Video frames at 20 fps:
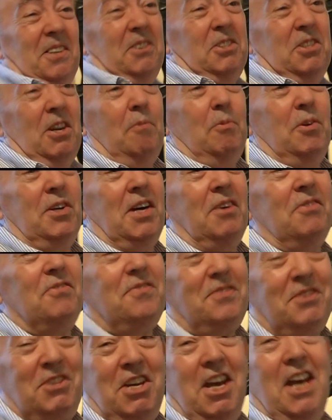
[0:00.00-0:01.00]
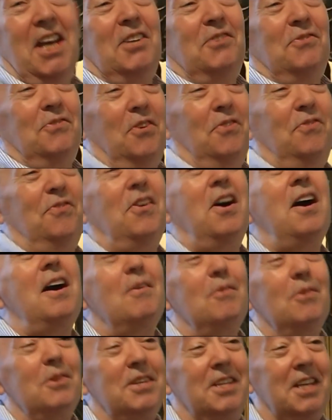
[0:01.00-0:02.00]
chopping up chairs for
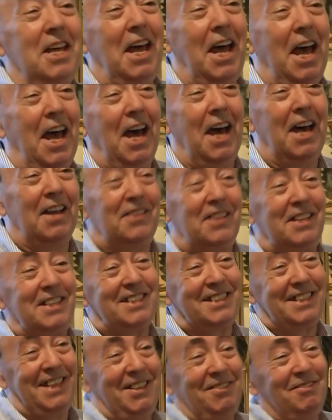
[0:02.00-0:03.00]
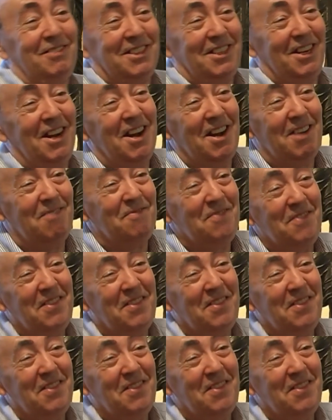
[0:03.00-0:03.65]
firewood at the same time